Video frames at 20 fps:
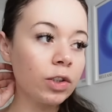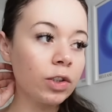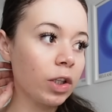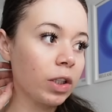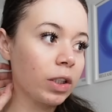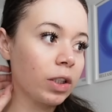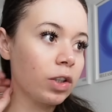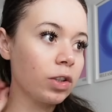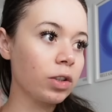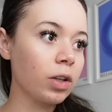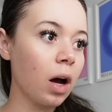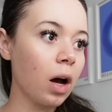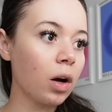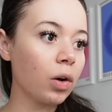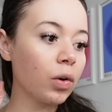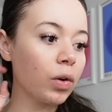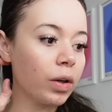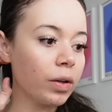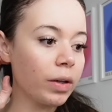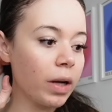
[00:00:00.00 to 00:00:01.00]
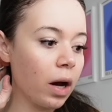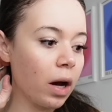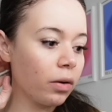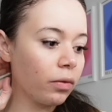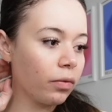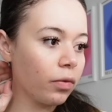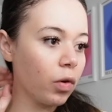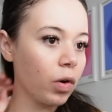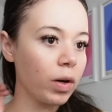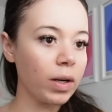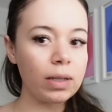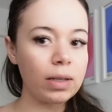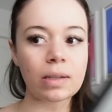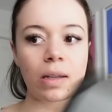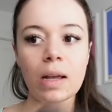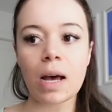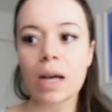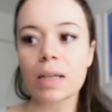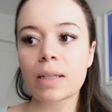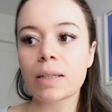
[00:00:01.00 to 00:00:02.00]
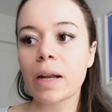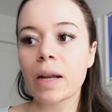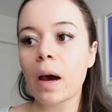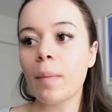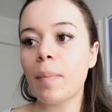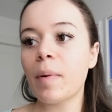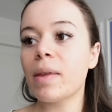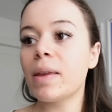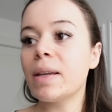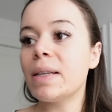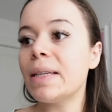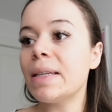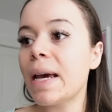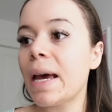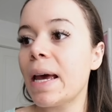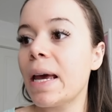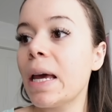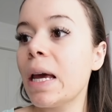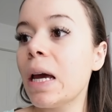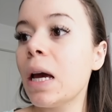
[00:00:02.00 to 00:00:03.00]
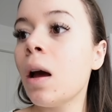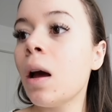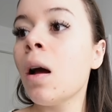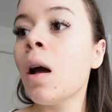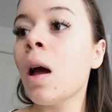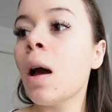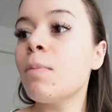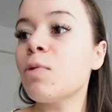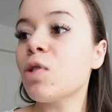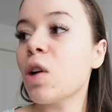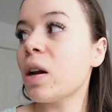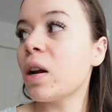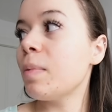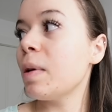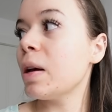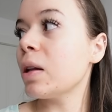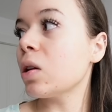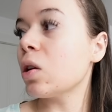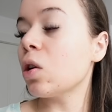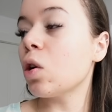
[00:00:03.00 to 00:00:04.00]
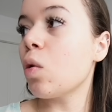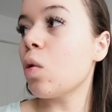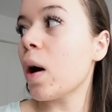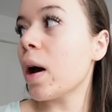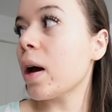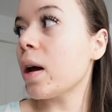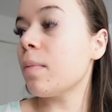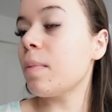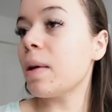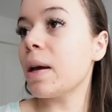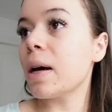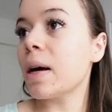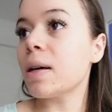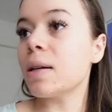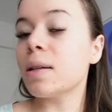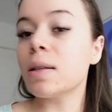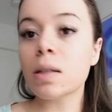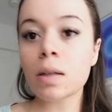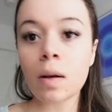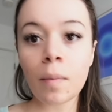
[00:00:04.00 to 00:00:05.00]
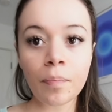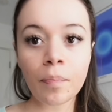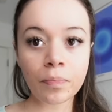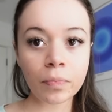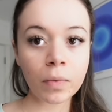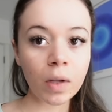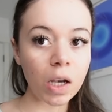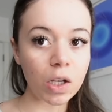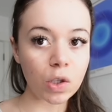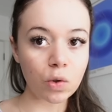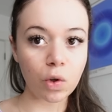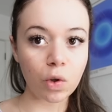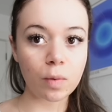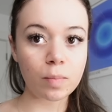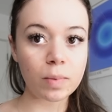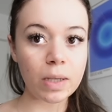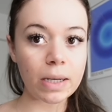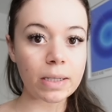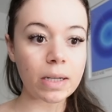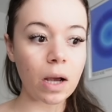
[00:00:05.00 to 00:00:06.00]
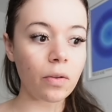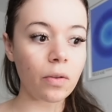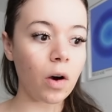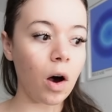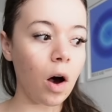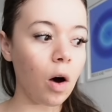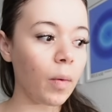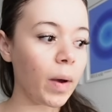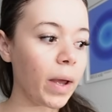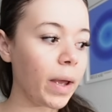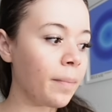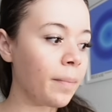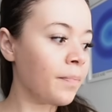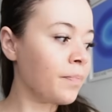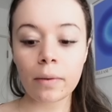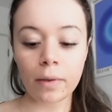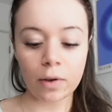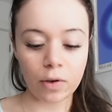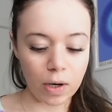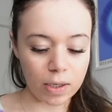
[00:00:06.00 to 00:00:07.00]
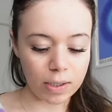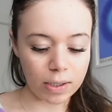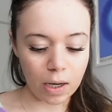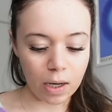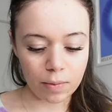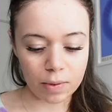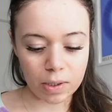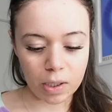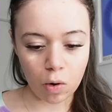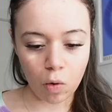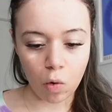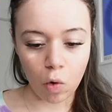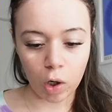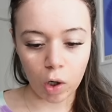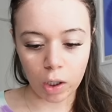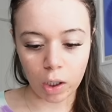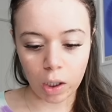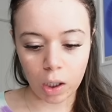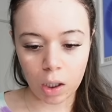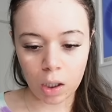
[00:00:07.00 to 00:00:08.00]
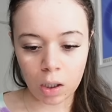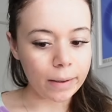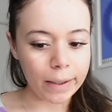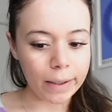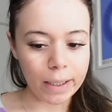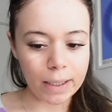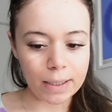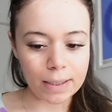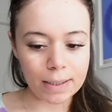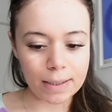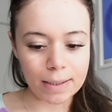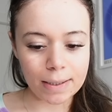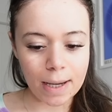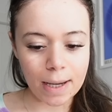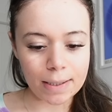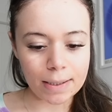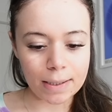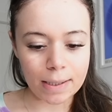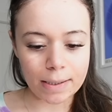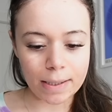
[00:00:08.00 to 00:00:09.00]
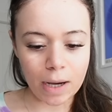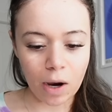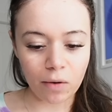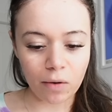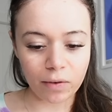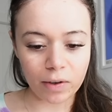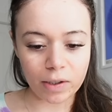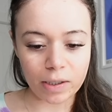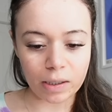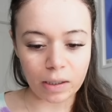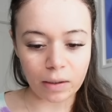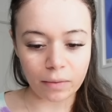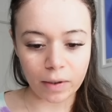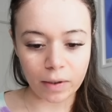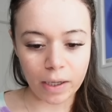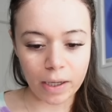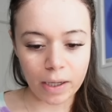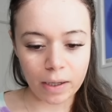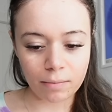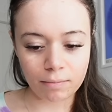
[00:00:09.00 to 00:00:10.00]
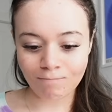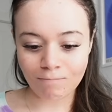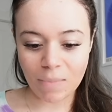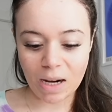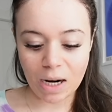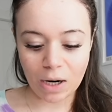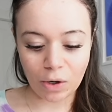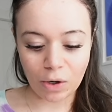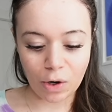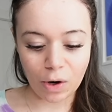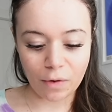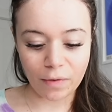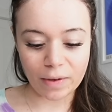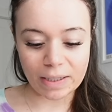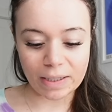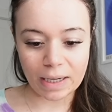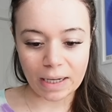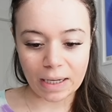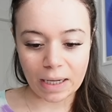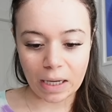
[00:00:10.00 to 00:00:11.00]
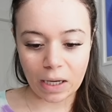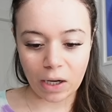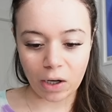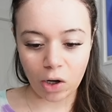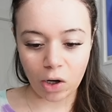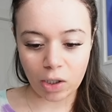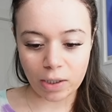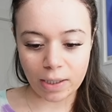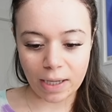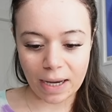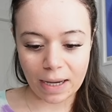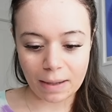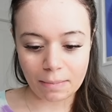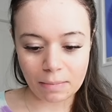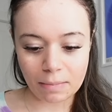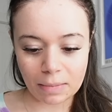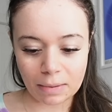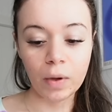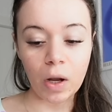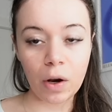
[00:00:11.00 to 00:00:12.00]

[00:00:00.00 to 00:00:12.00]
Jalen just got on for his last nap of the day. I'm trying to be a little quiet because his room's like down the hallway. The dress that I was gonna order, it says it's out for delivery, but I don't know if it's gonna get here on time.